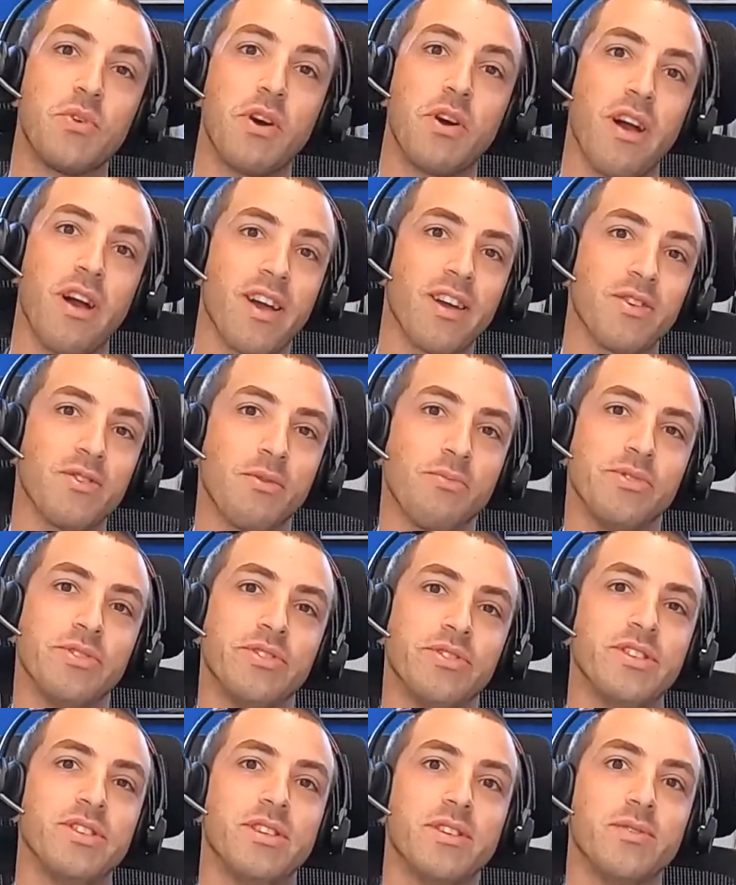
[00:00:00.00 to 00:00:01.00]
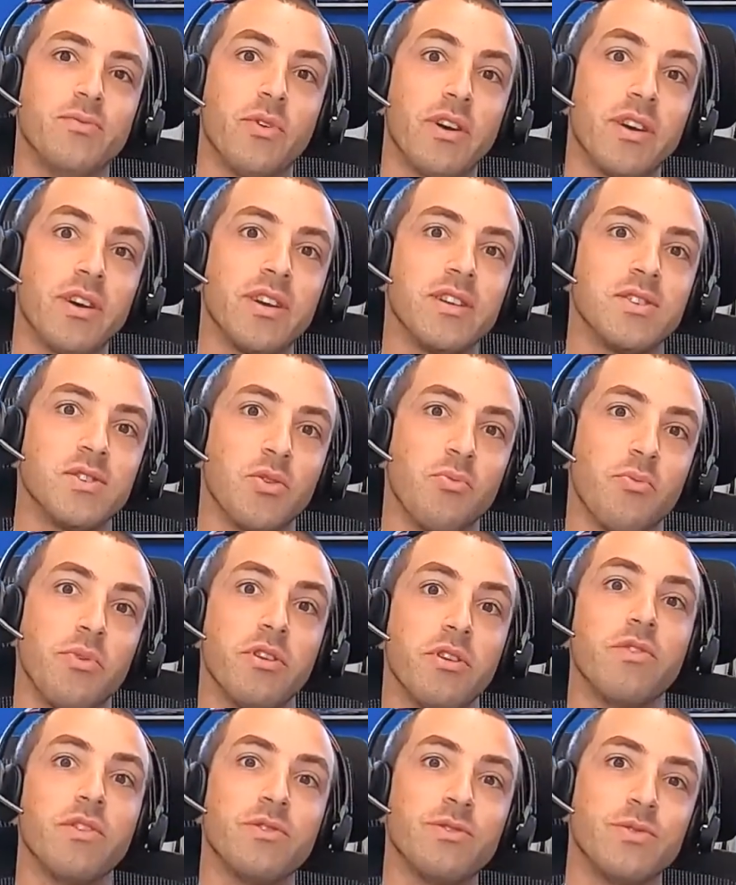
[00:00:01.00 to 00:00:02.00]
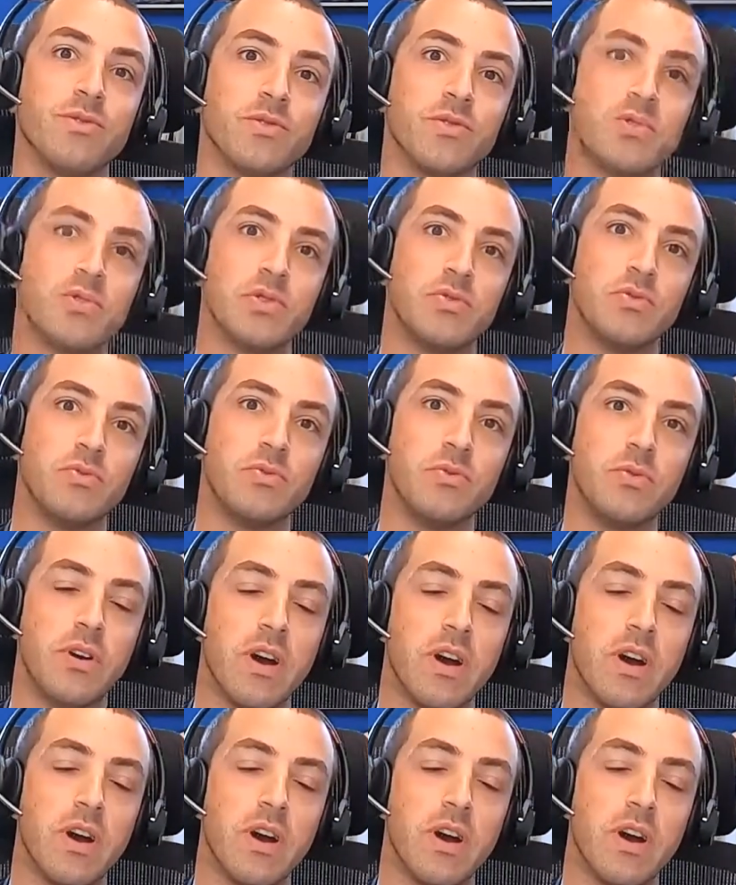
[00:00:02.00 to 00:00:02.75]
I adopted it and why so many of our users do.